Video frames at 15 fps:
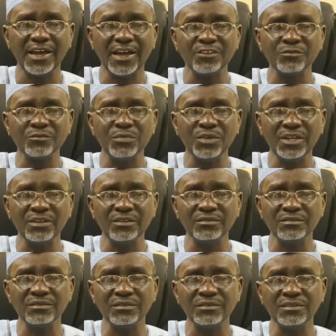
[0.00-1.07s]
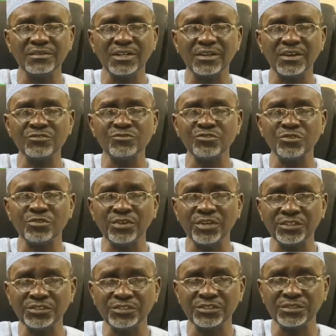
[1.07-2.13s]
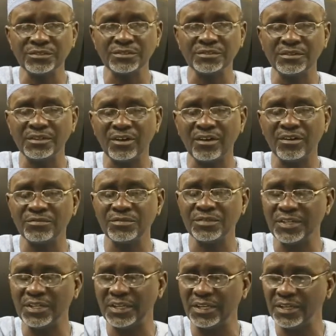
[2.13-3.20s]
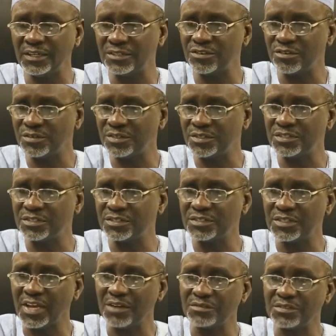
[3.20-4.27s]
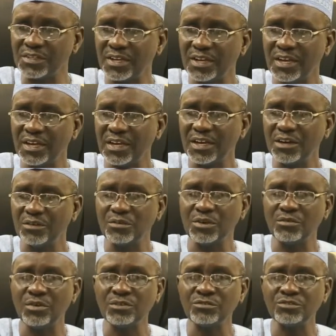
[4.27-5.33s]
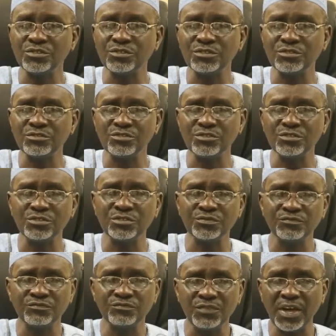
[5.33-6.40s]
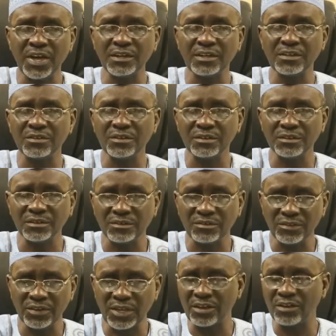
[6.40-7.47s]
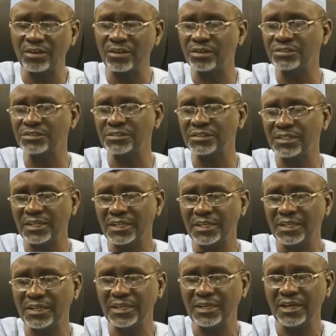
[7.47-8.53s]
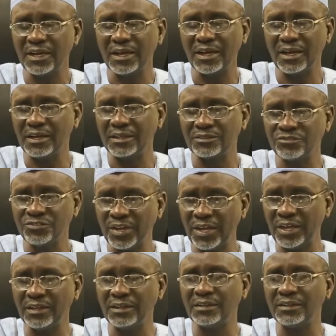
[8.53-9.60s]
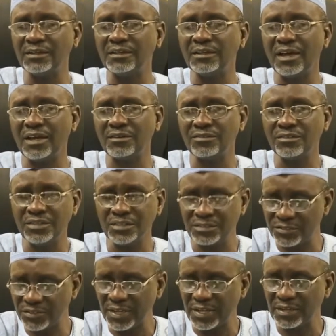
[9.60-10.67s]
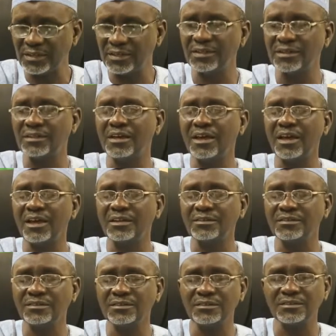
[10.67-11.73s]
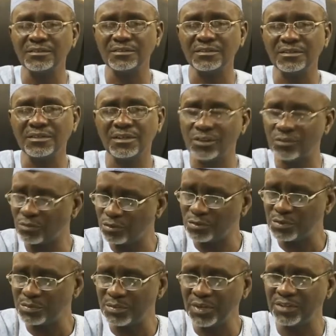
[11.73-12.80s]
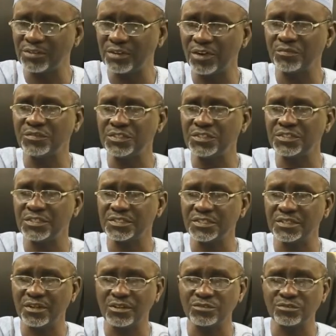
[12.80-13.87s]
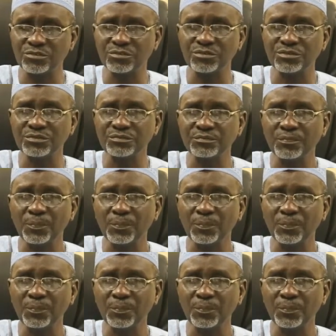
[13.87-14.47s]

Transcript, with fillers: has been the restoration of the dignity of the teaching service. We want to introduce very rigorous uh, training and retraining and recruitment of teachers in our schools.